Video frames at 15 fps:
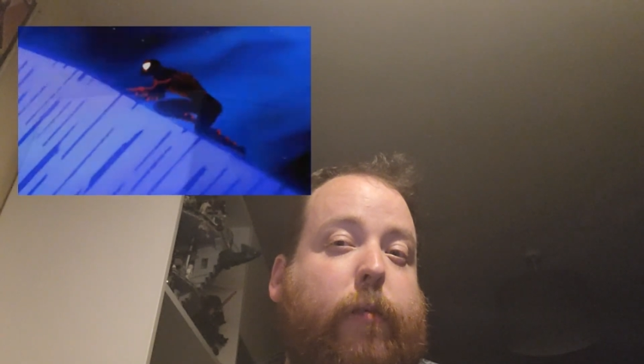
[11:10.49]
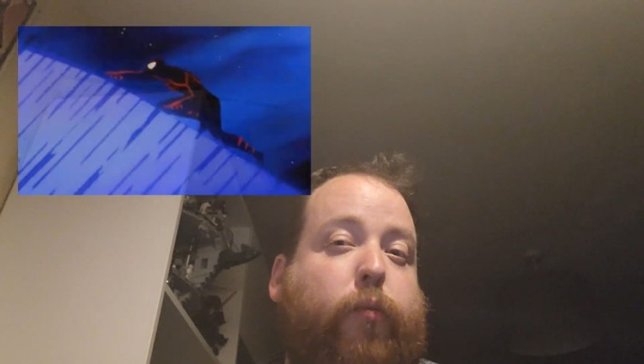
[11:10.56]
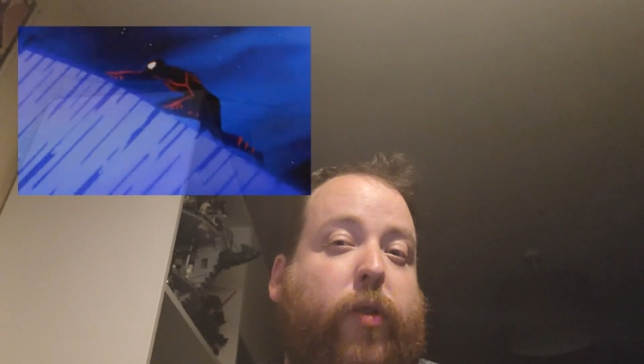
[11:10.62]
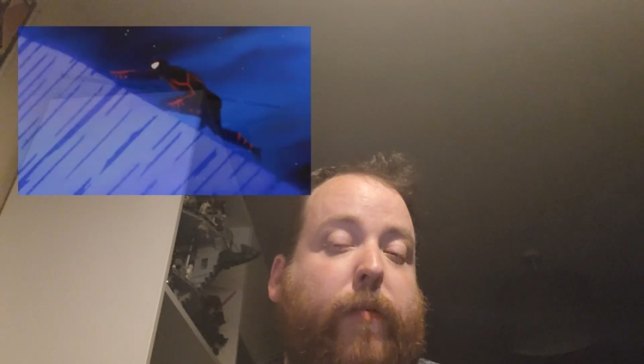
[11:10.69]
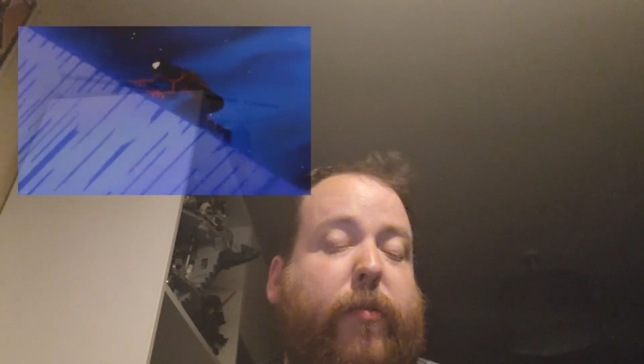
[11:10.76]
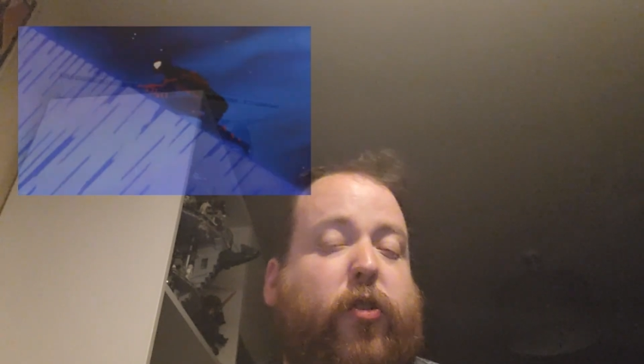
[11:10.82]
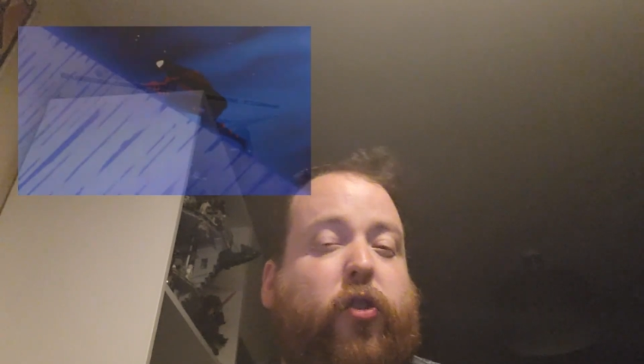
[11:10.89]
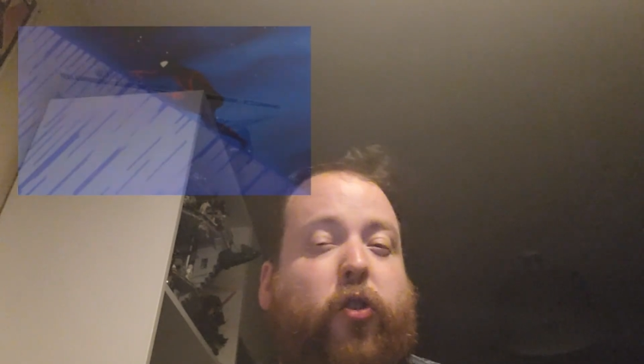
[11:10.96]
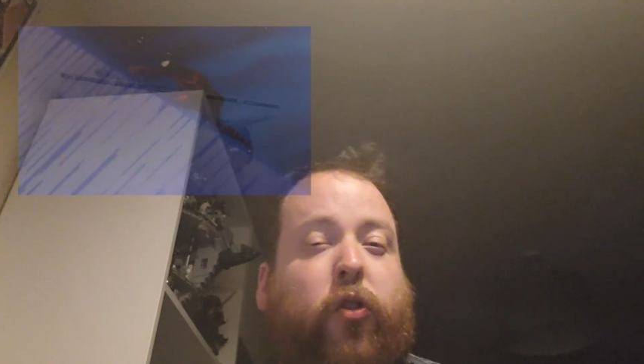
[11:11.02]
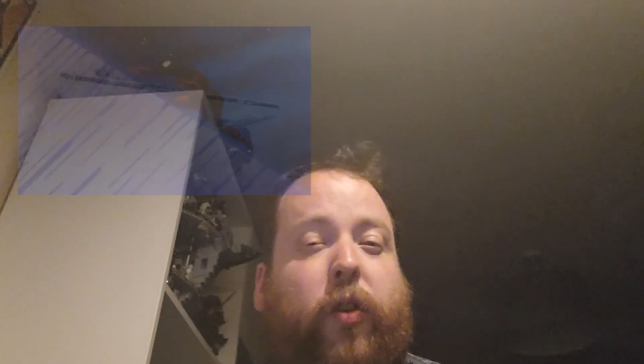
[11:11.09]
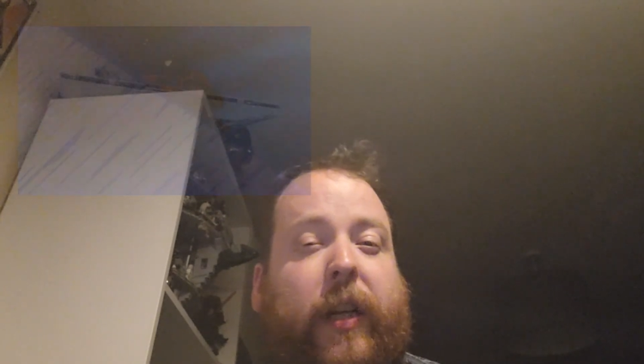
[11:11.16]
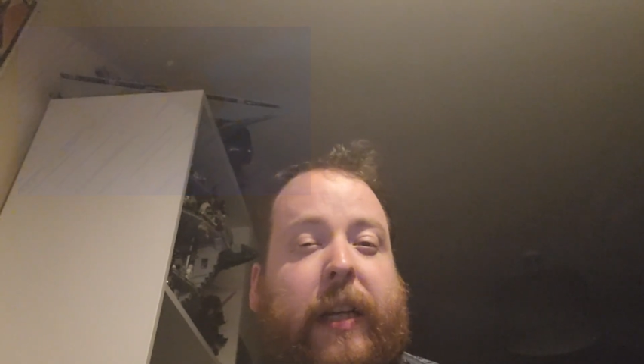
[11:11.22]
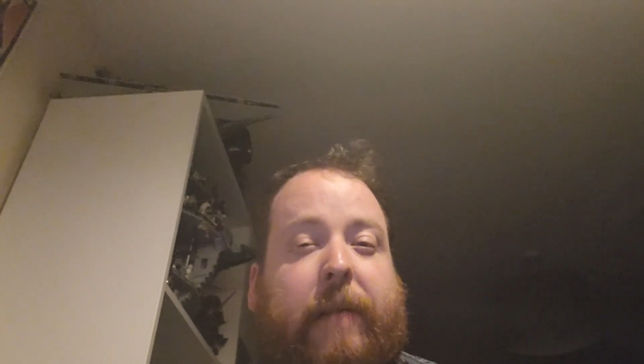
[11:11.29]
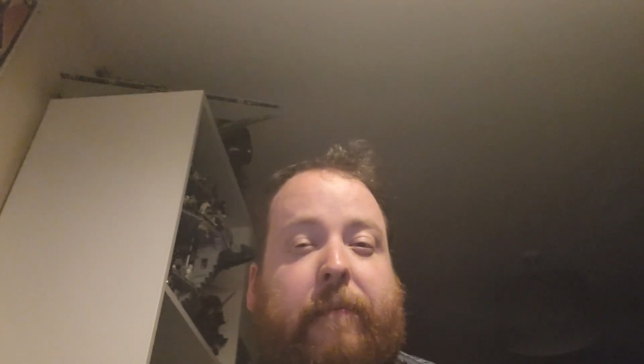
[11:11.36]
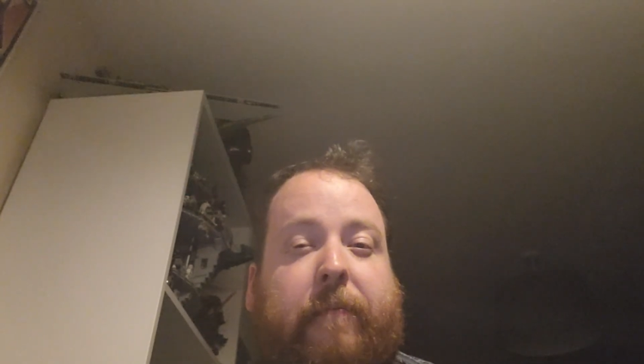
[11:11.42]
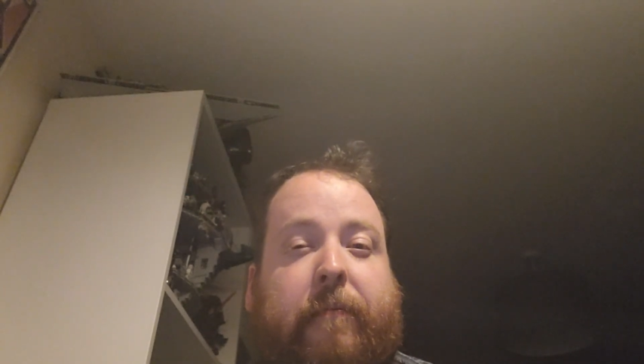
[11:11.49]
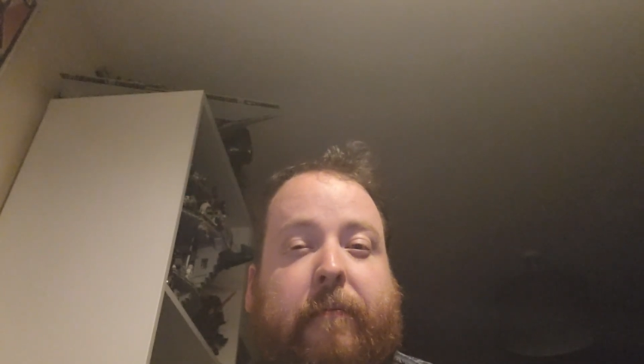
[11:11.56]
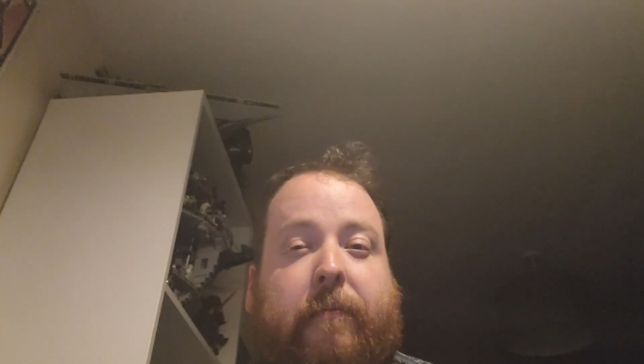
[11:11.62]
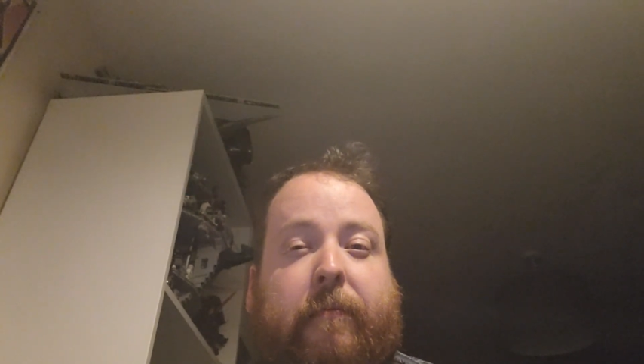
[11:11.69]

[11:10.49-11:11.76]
prematurely.